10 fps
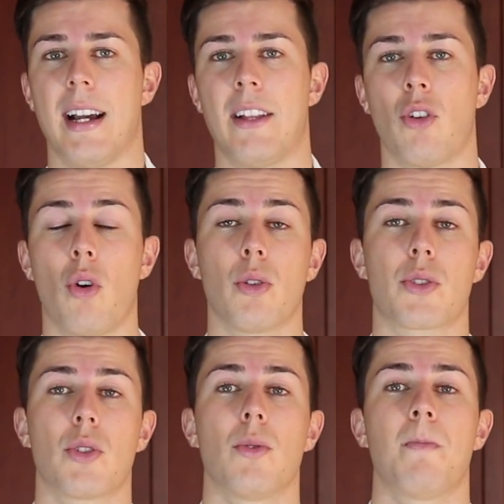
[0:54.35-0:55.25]
And
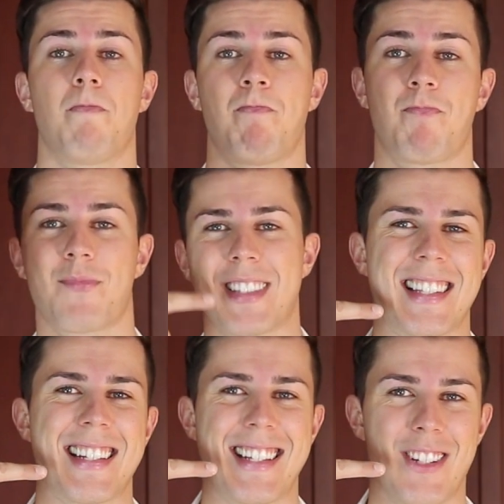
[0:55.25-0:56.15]
also
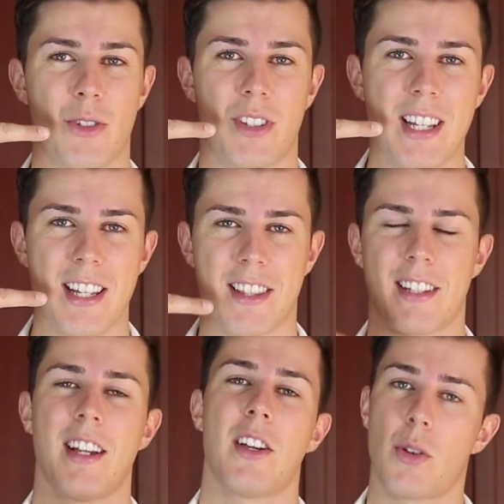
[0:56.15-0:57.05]
your
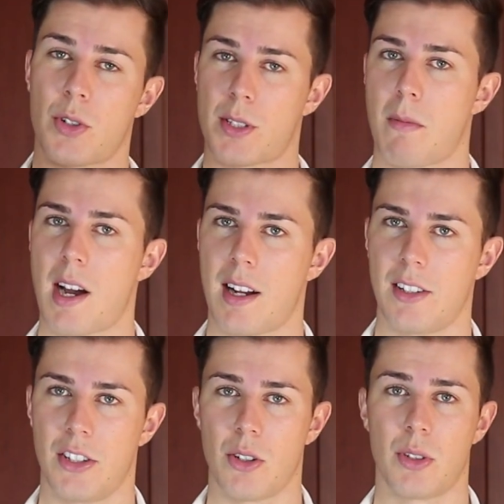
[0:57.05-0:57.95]
teeth, your
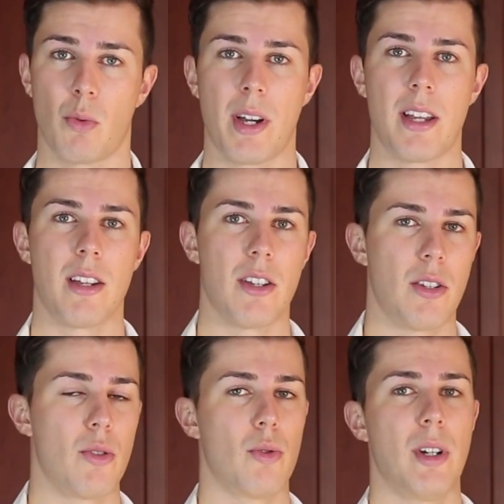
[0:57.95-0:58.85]
smile, you know, the way
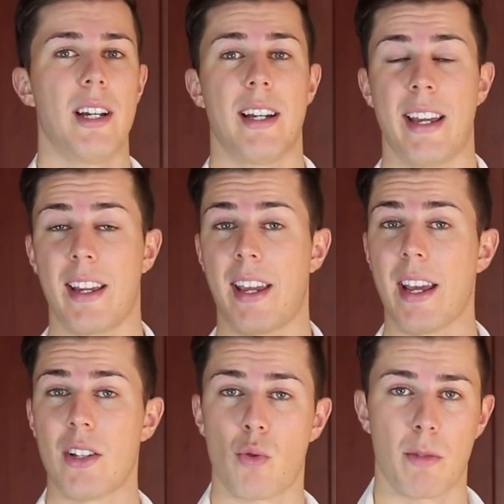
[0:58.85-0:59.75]
you
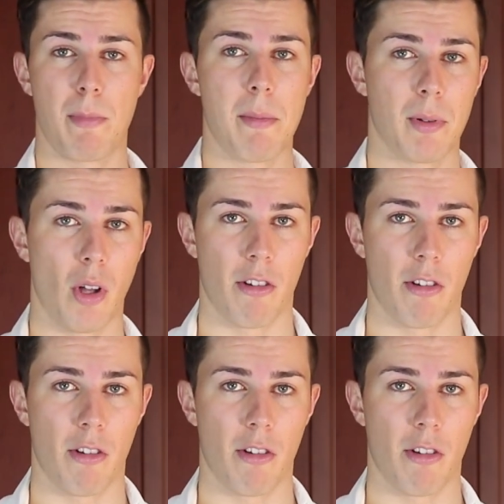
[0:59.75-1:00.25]
engage with people.